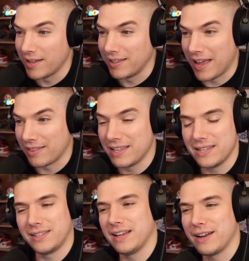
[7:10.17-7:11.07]
Yeah, the,
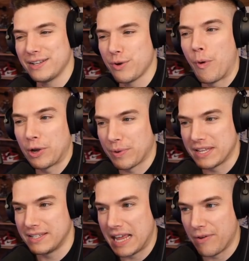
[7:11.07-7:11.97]
they're getting to a point where
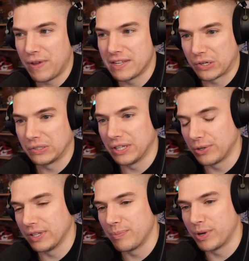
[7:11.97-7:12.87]
these DFEs are
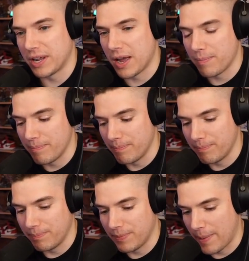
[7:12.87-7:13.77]
literally putting up.
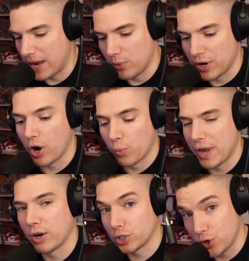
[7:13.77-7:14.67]
I mean, we're
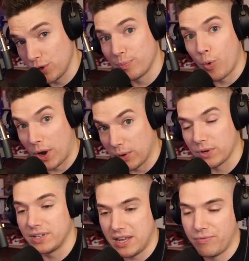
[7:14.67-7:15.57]
we are to the point where
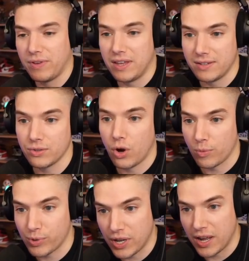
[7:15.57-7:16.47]
DFEs are
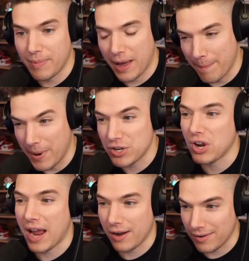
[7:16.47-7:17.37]
putting up much
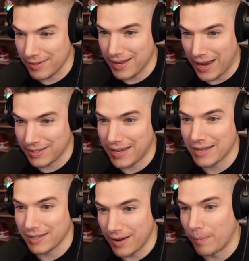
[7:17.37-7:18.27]
higher attack
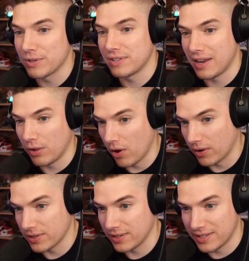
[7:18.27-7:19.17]
stats and numbers than
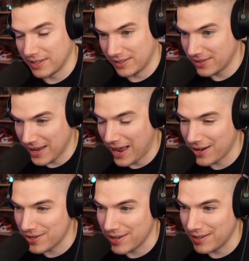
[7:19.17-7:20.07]
LRs. It's it's
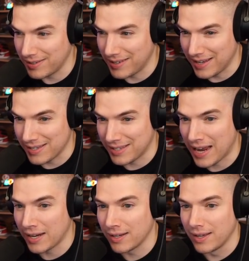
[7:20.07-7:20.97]
actually insane.